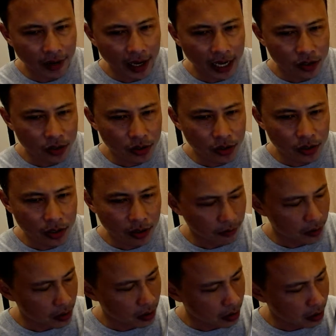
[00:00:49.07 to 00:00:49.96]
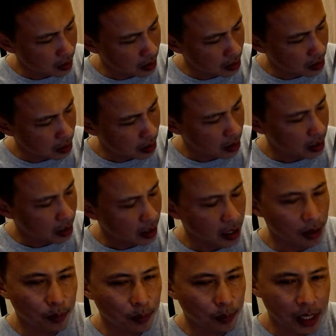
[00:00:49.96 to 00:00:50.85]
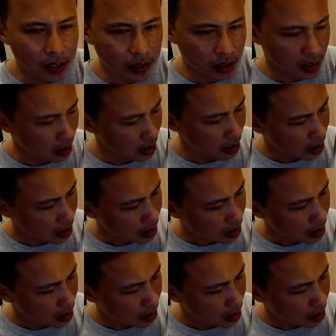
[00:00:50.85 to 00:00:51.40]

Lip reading: answer for the current, it means